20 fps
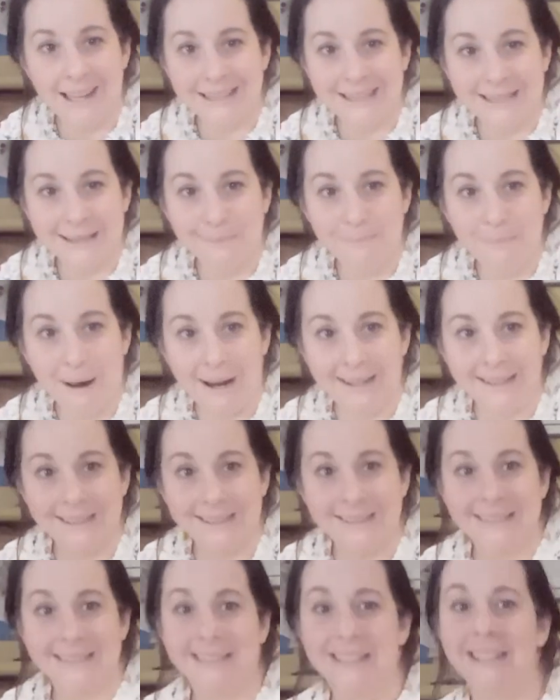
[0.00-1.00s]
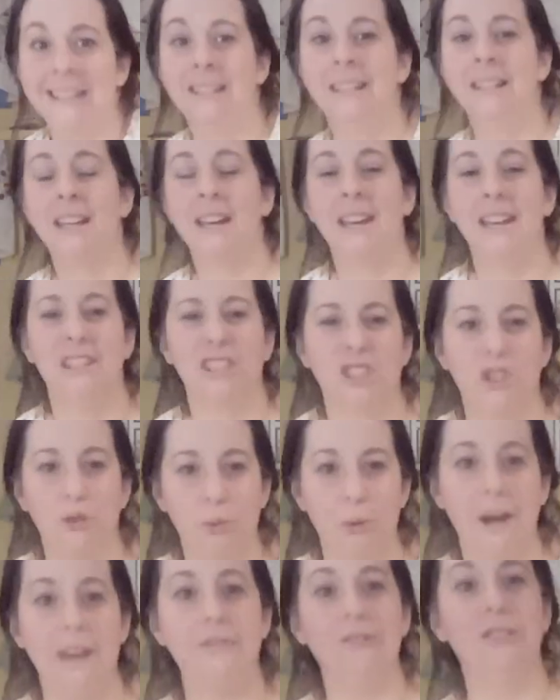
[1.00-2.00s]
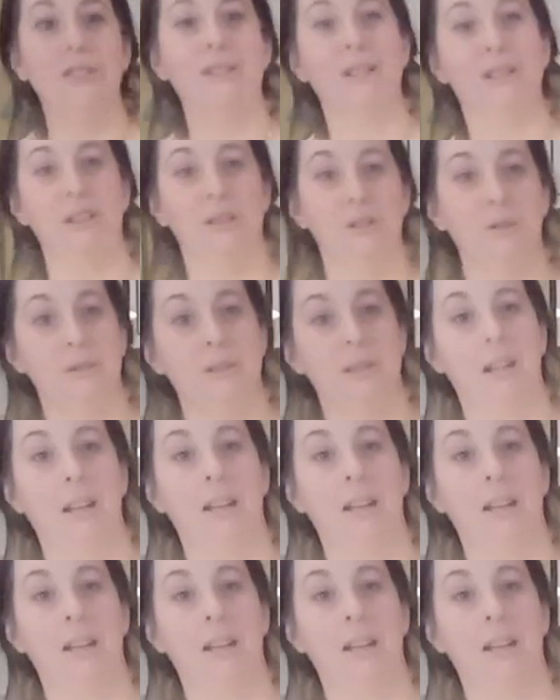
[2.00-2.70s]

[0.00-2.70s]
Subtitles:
spikes. Great for the glute.